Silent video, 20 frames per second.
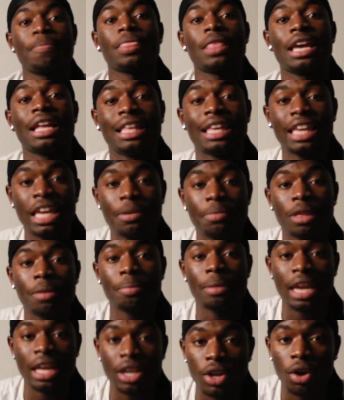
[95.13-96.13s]
and keep them
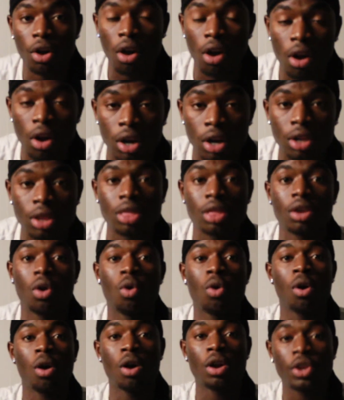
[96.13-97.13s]
in your heart
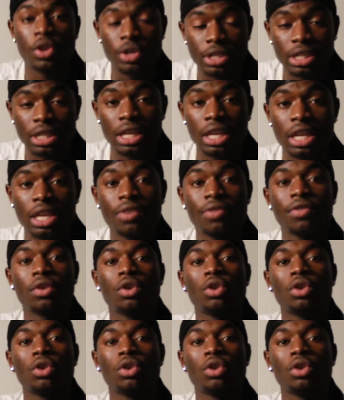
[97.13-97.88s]
or on your sleeve,